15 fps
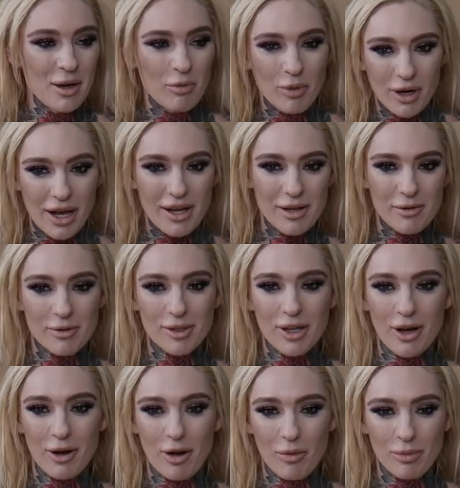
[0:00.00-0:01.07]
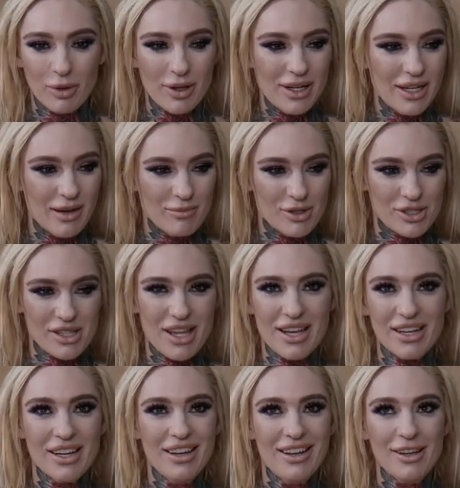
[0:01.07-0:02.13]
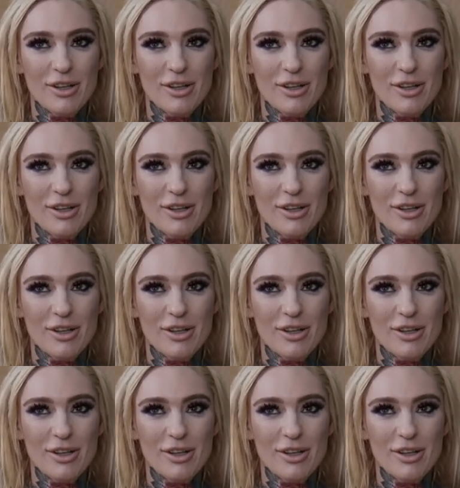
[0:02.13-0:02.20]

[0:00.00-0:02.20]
when I got all bloody, I'm just like,